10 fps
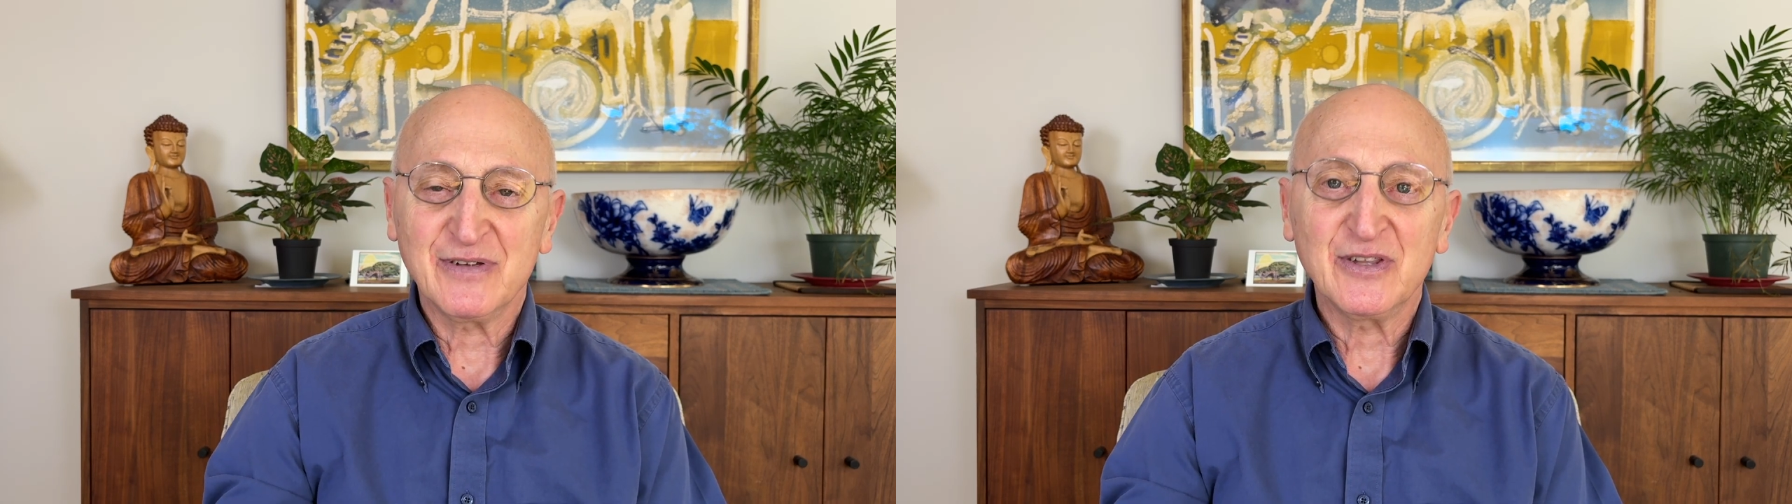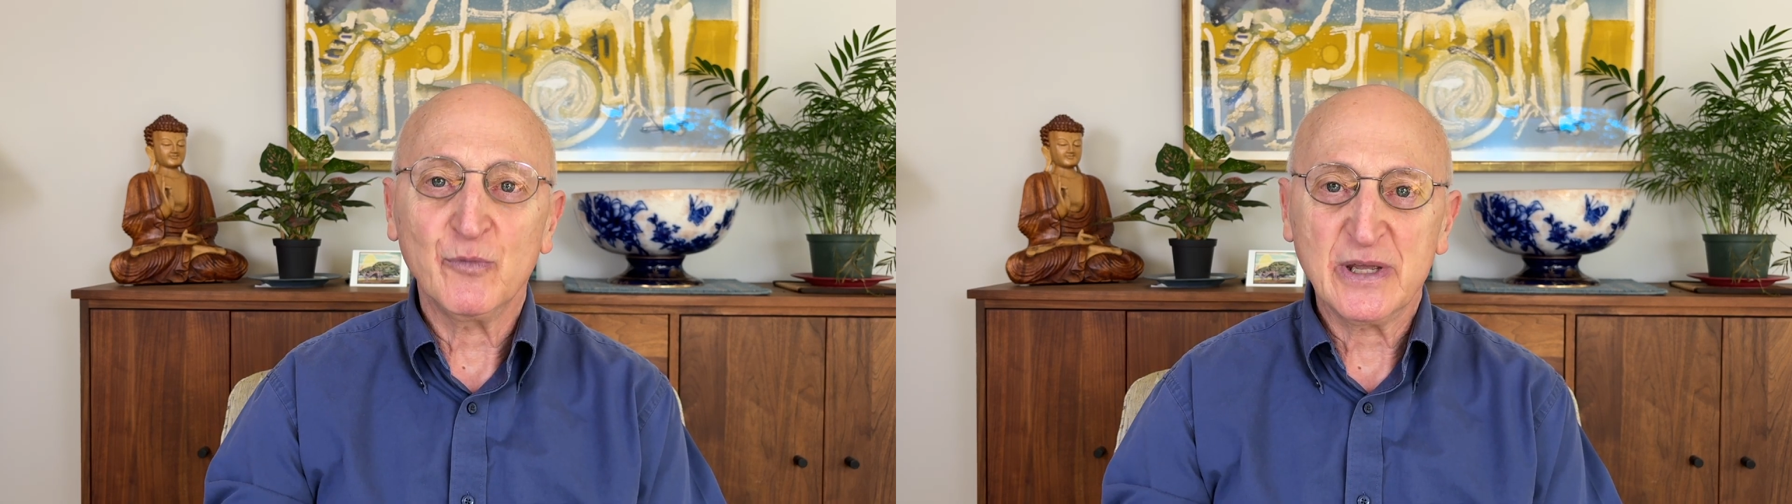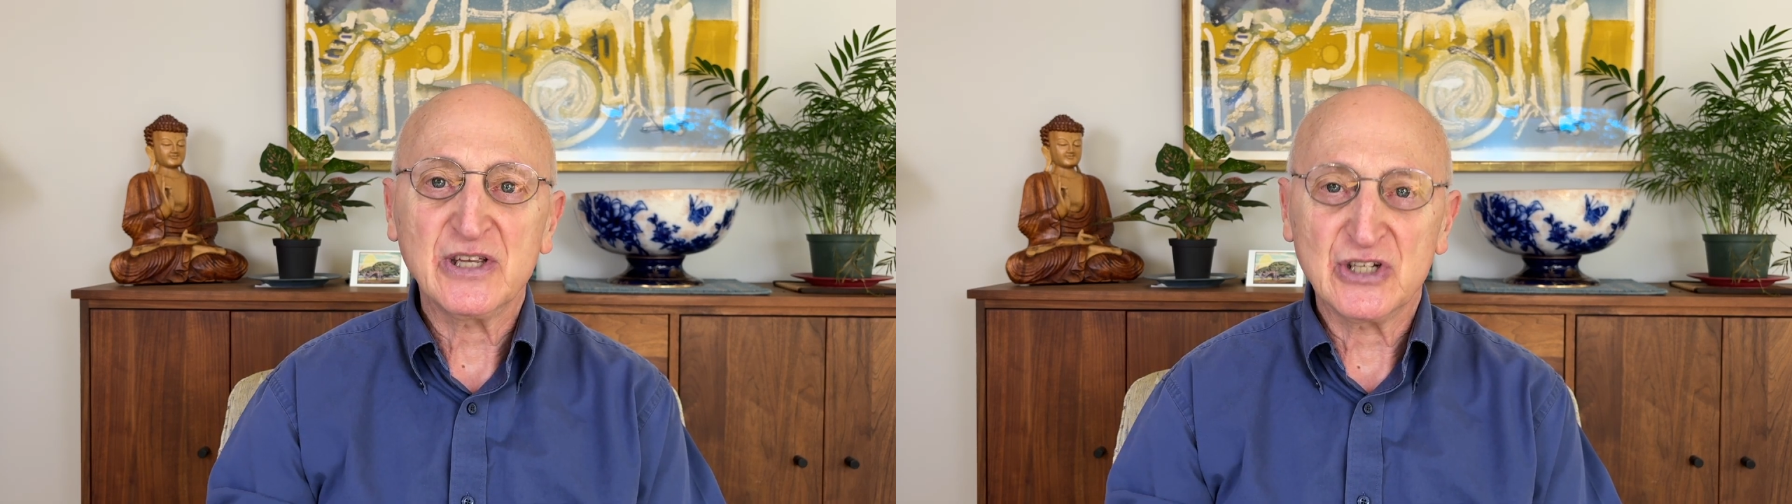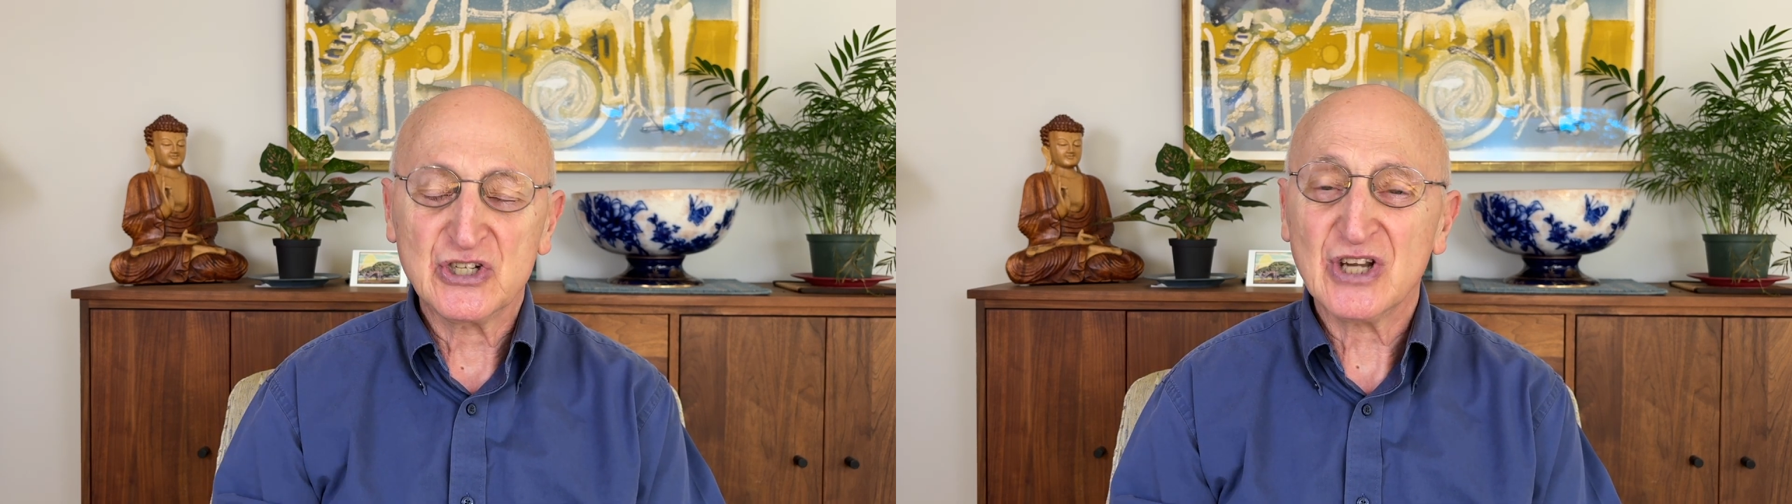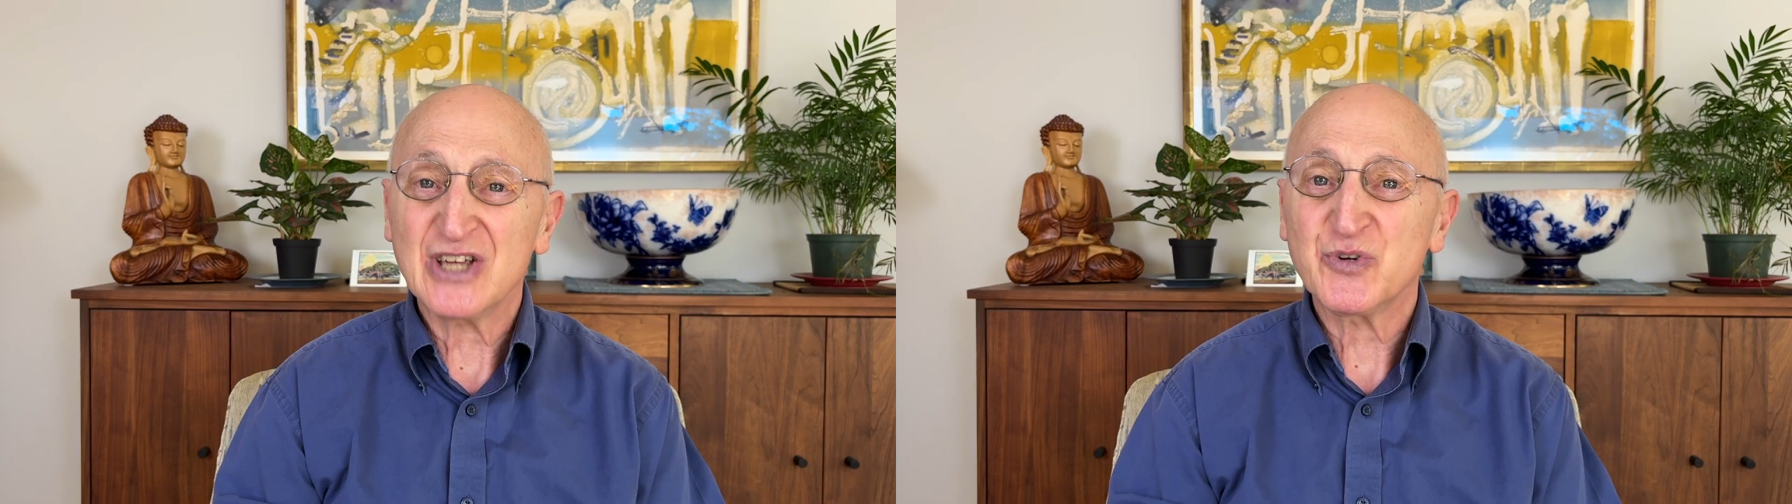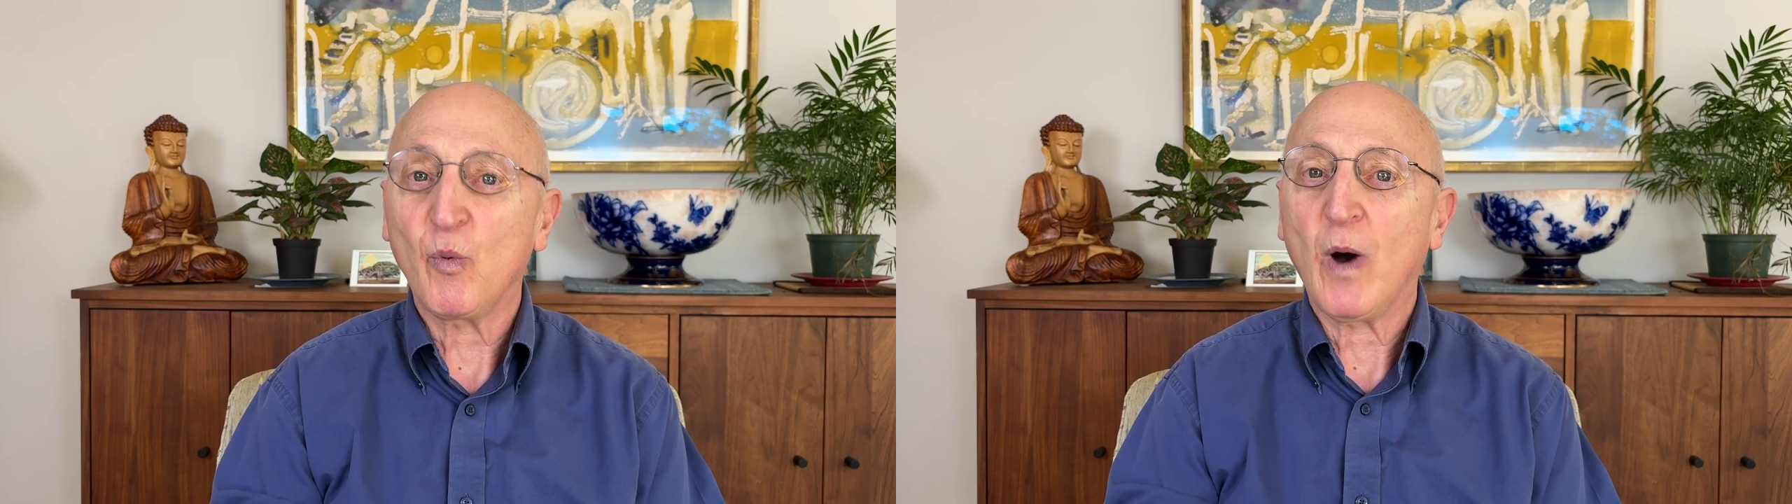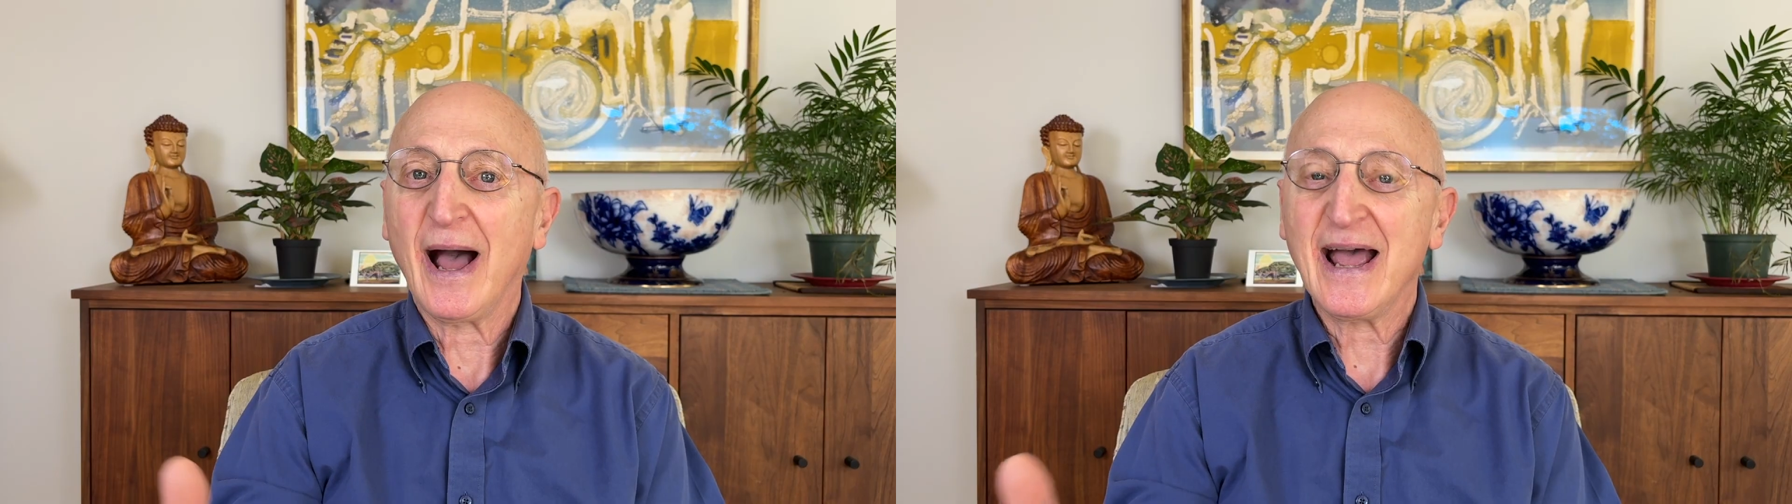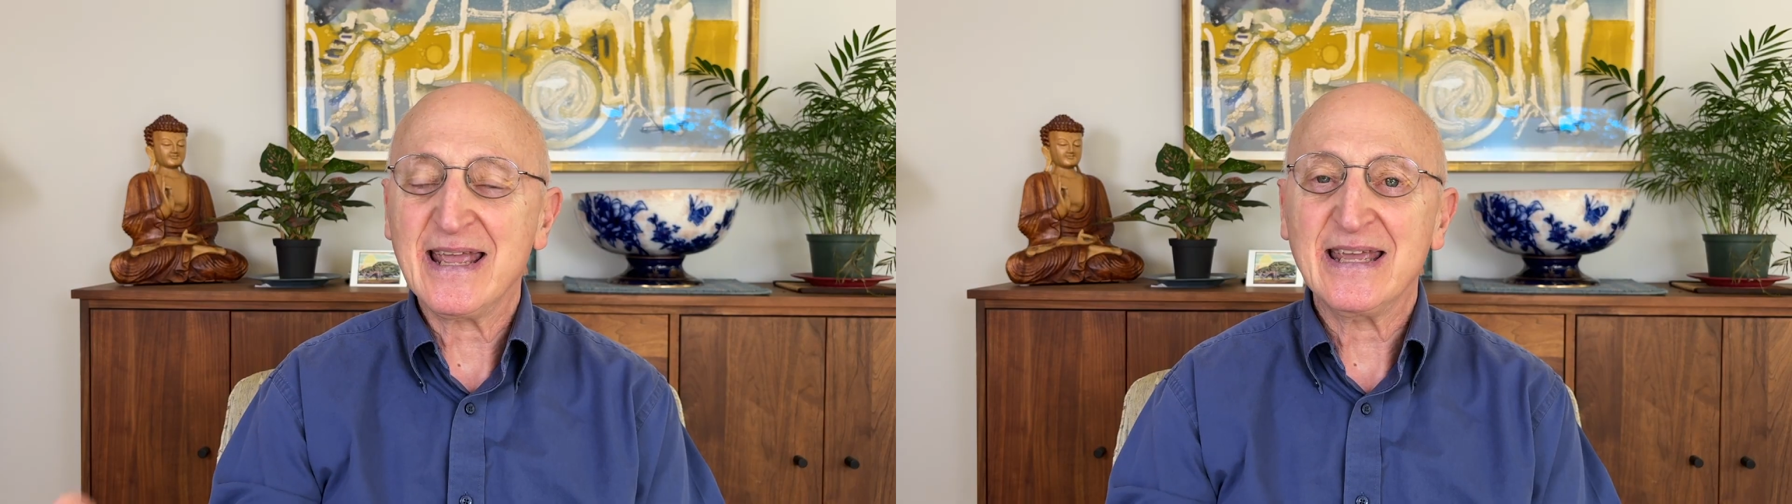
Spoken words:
and then we can discuss why